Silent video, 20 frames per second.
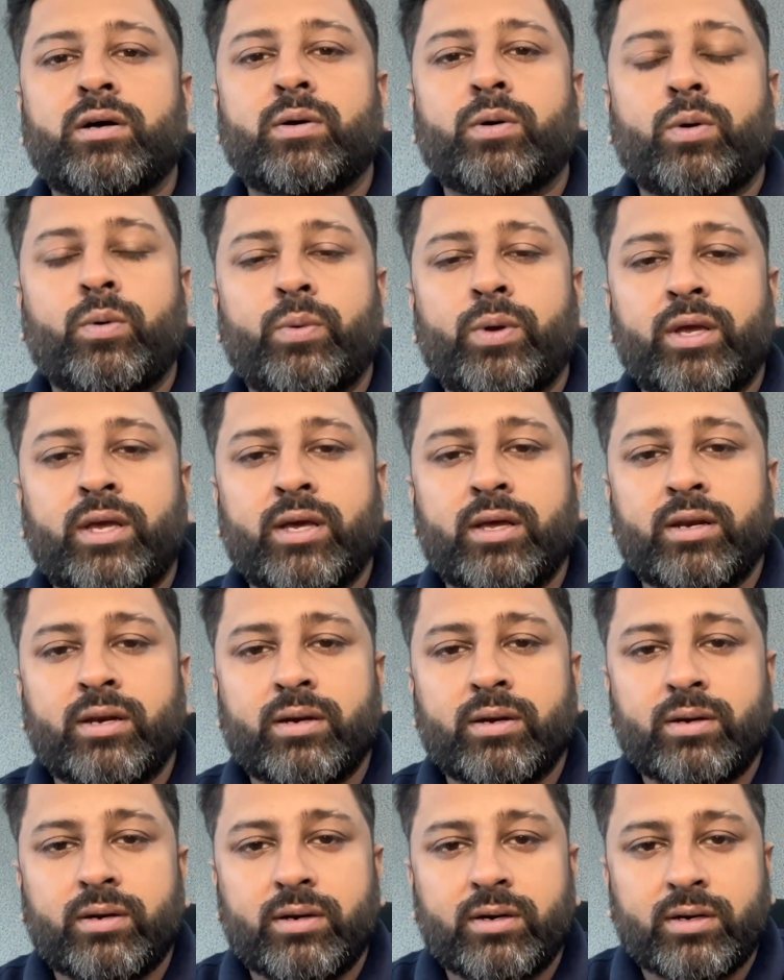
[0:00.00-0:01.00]
We
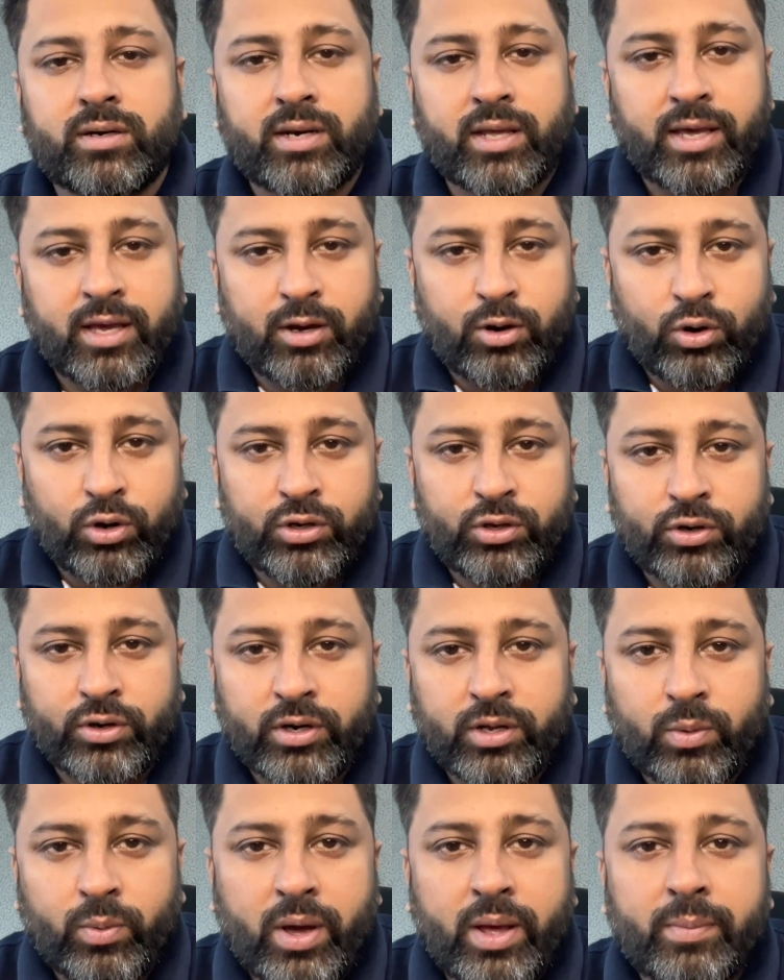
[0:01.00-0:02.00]
can take all your
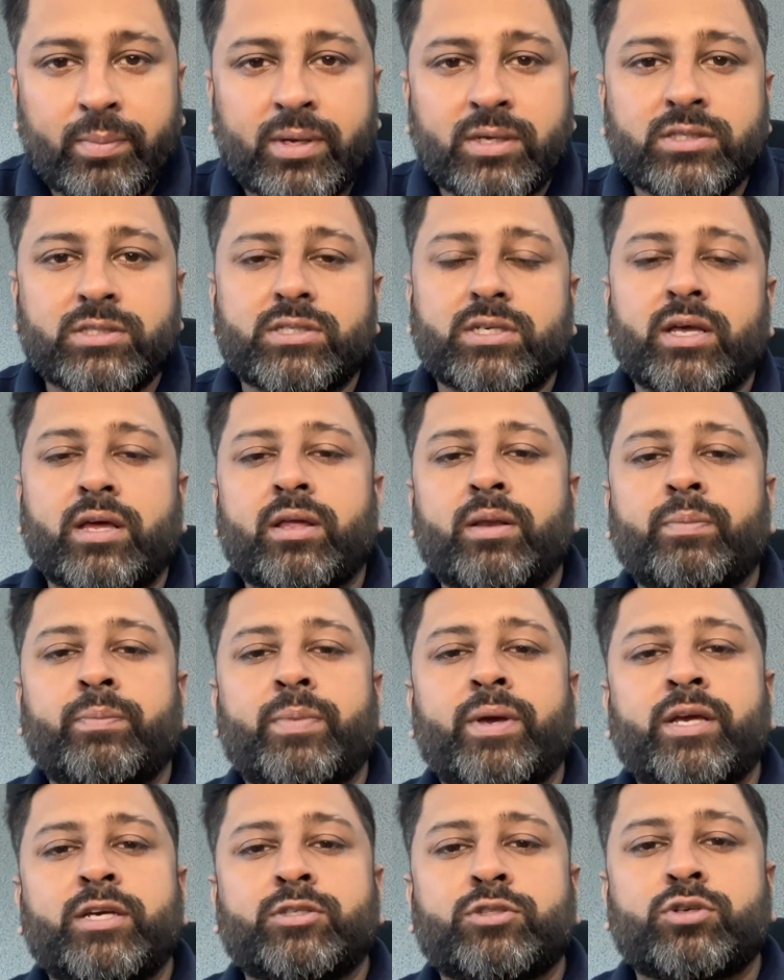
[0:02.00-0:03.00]
requirements, and
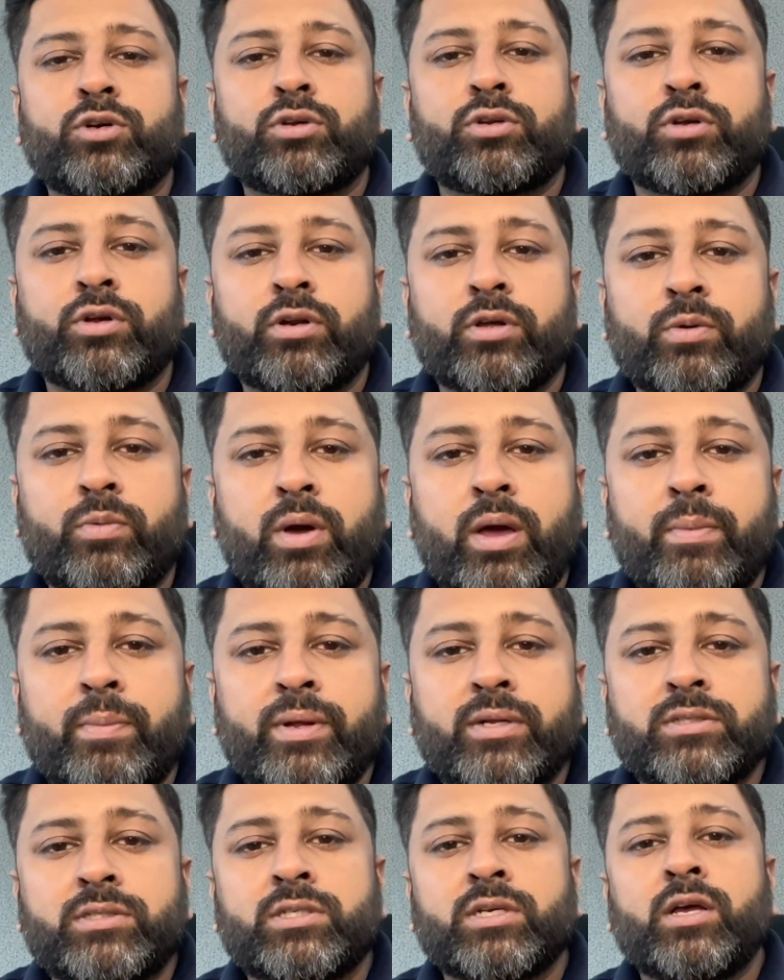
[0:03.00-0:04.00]
based on your
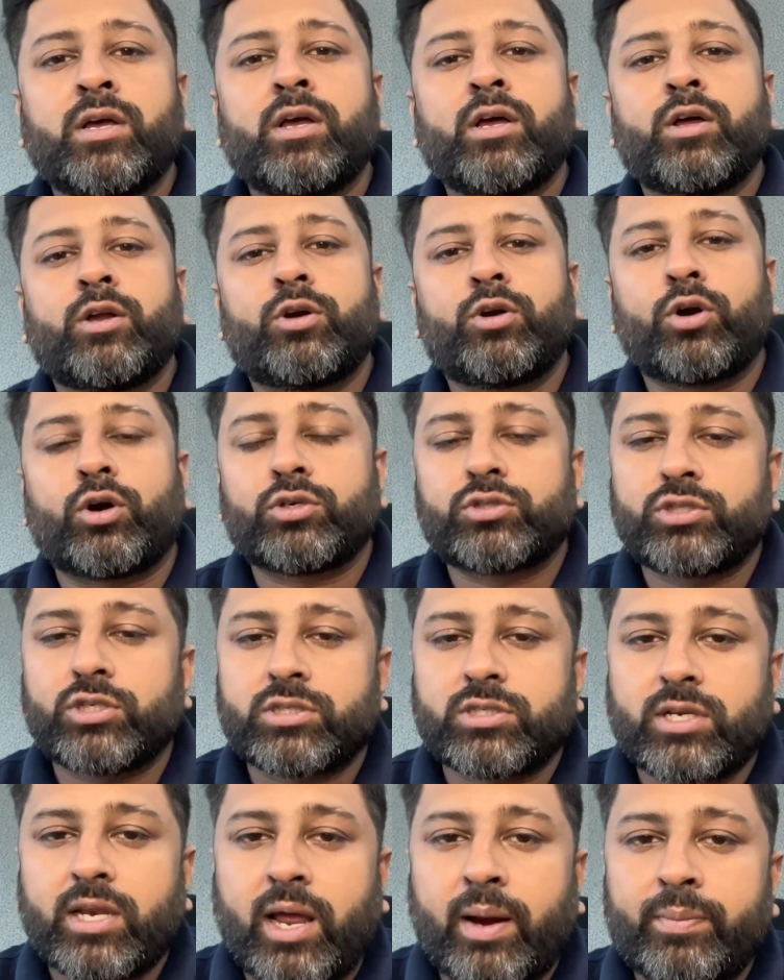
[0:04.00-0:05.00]
requirements, not
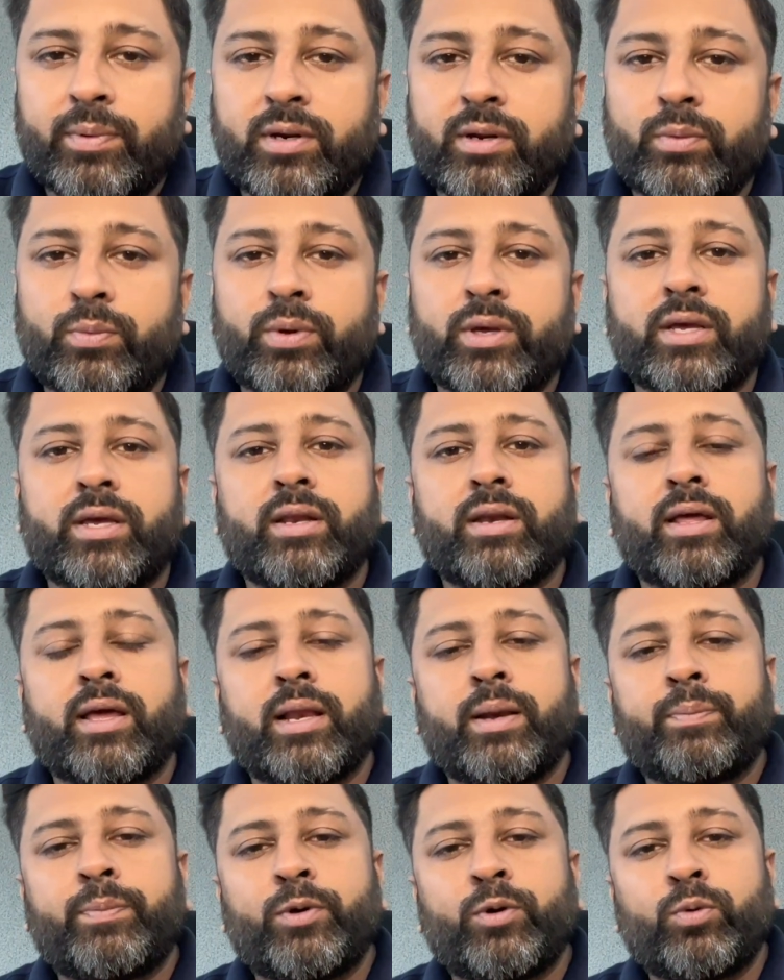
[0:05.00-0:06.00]
just Lambton, we can
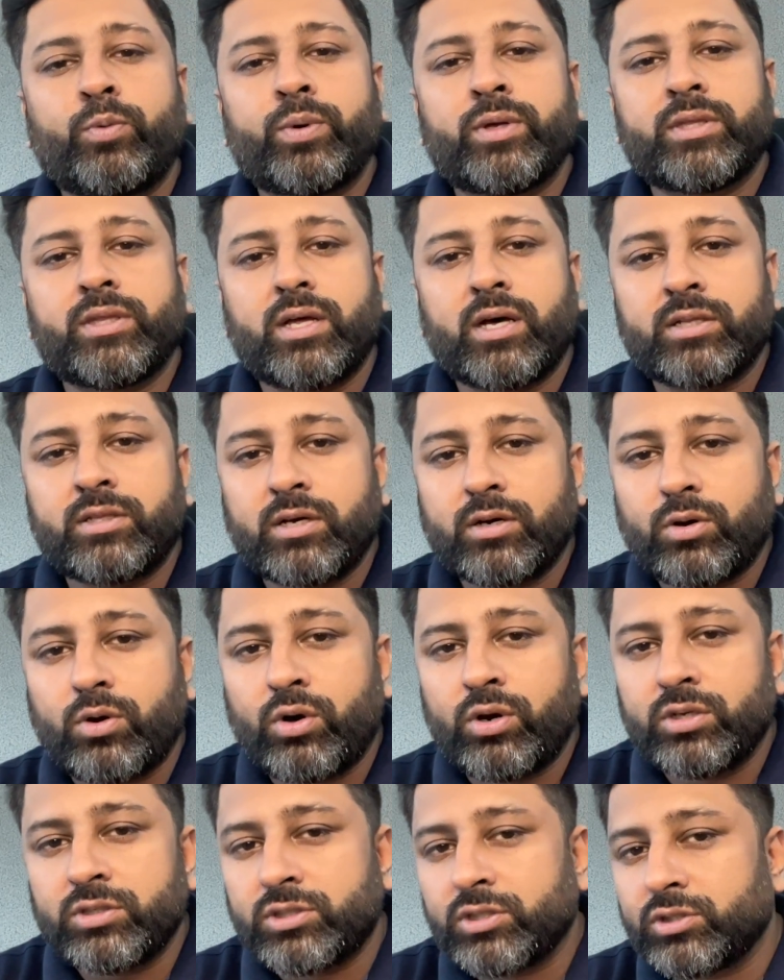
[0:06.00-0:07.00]
help you with other
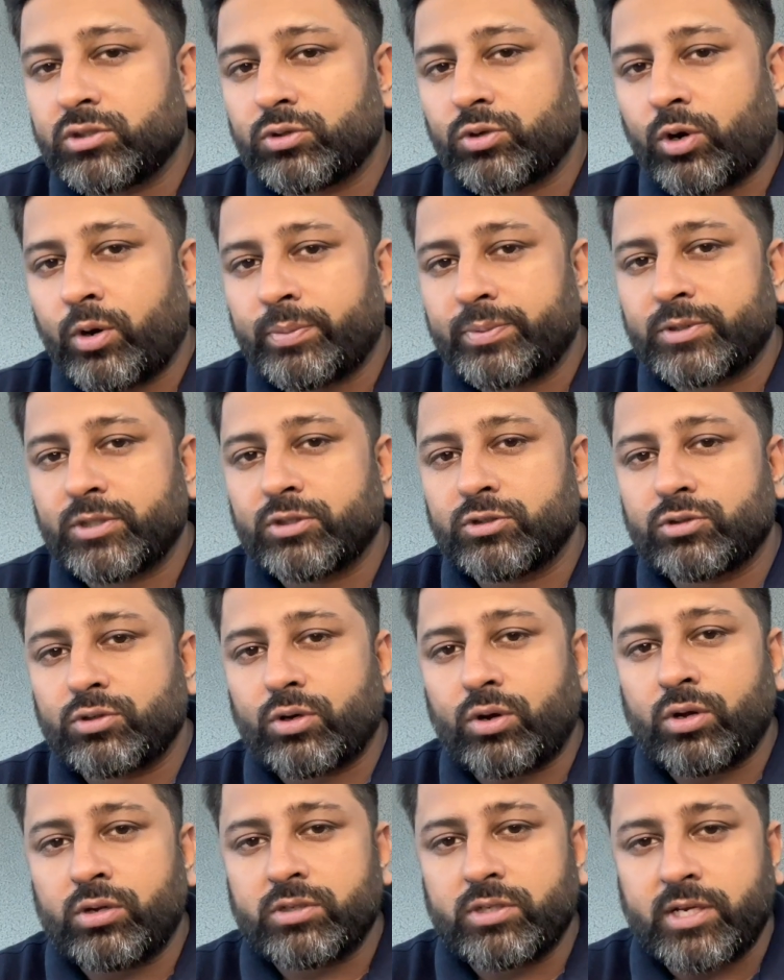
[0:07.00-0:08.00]
colleges options
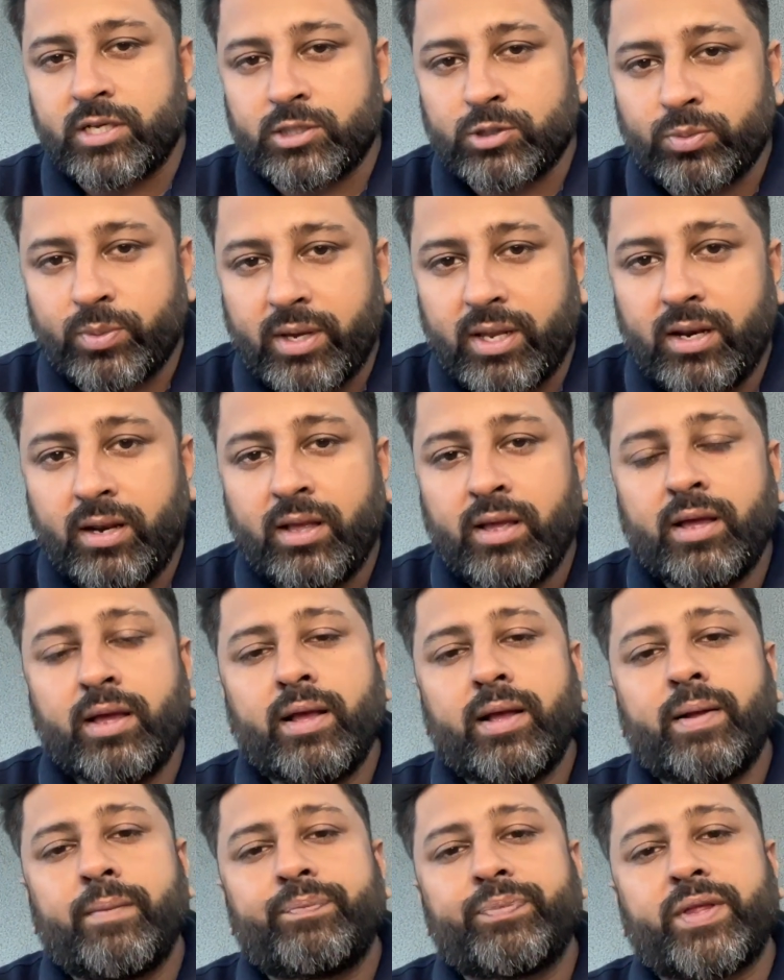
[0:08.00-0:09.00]
as well,
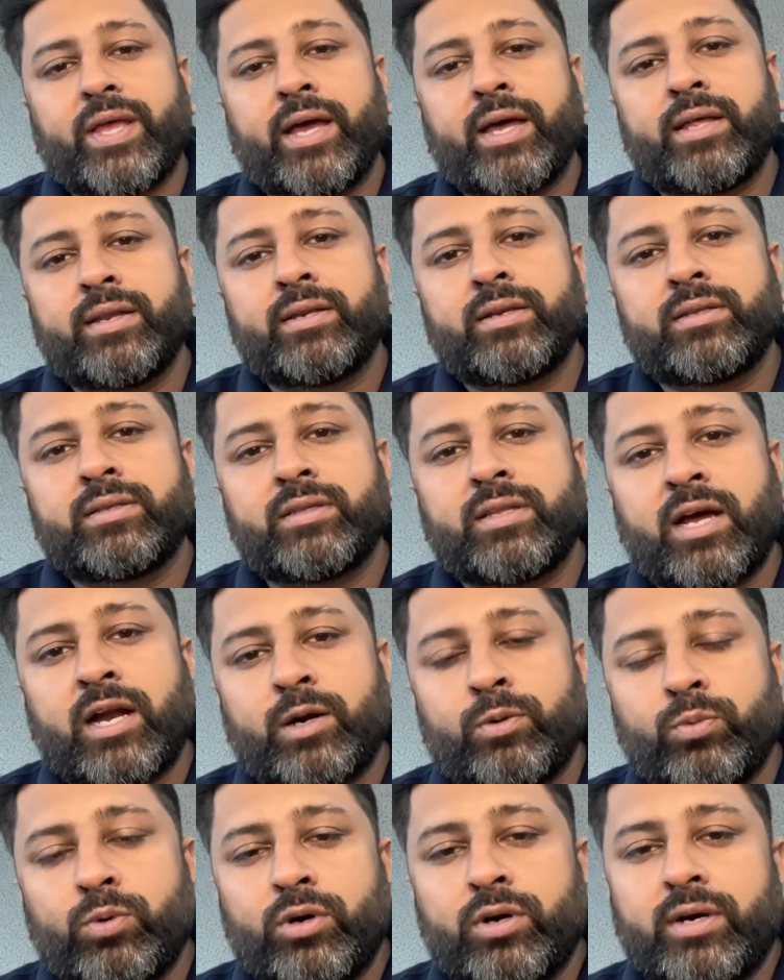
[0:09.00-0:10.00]
and
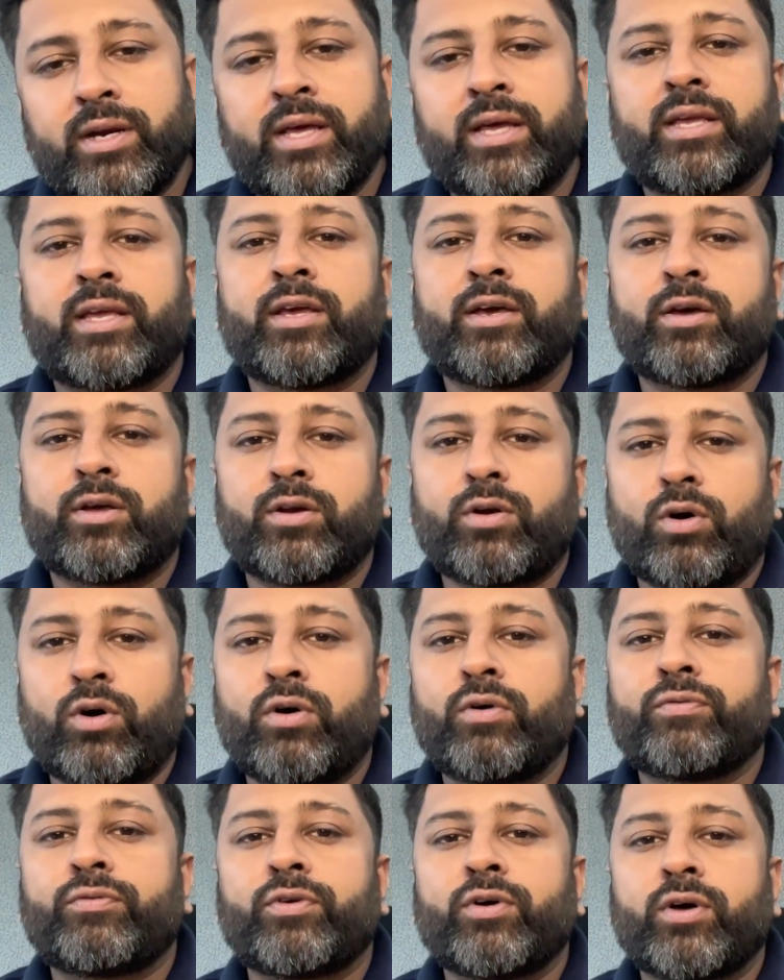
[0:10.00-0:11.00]
that would take care
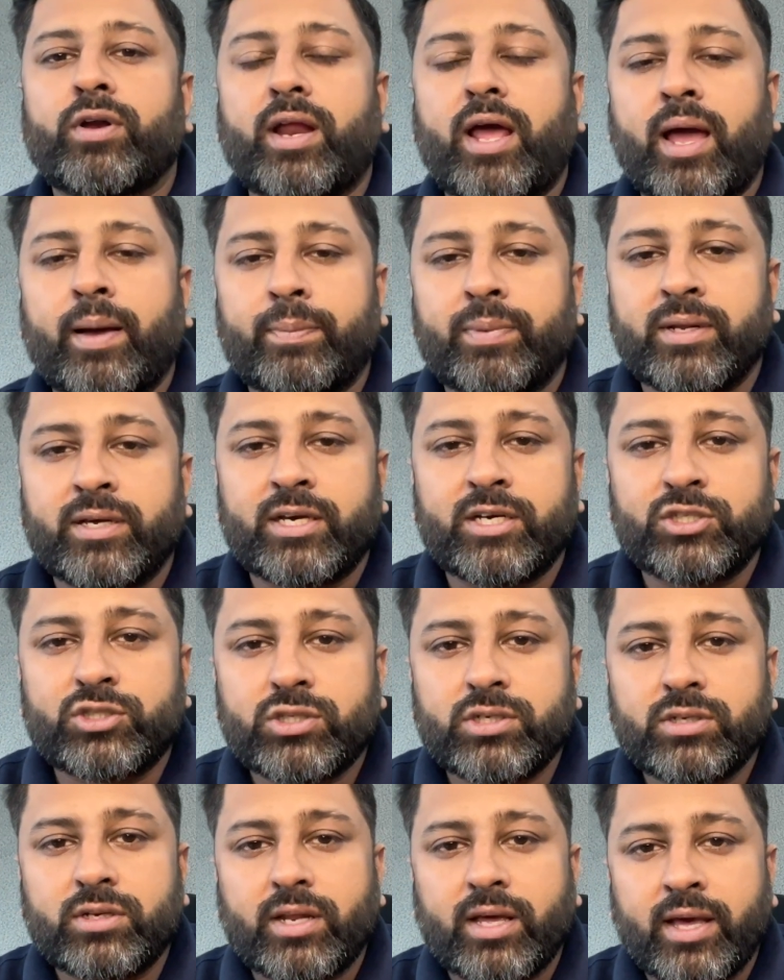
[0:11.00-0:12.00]
of your
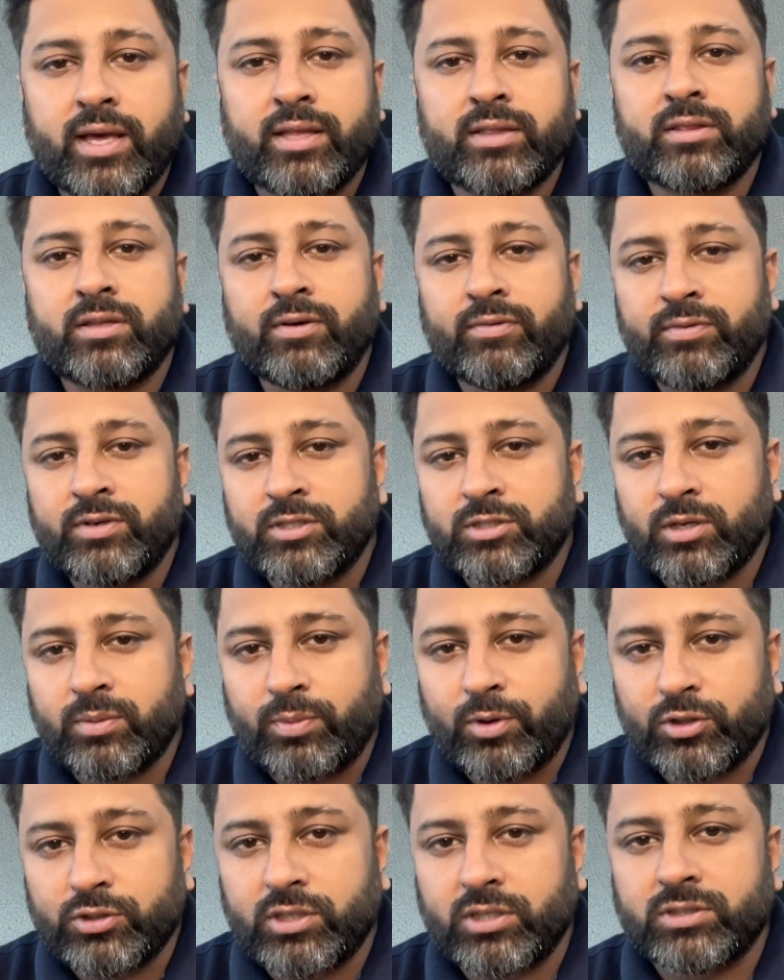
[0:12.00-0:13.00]
application and the visa
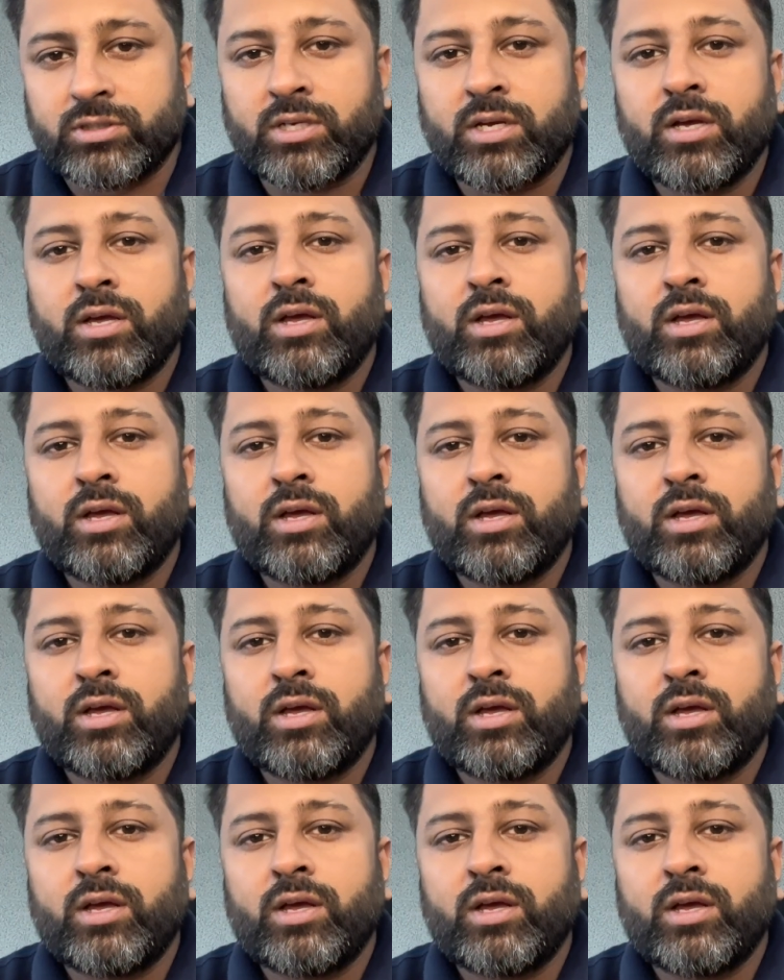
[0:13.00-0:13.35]
process.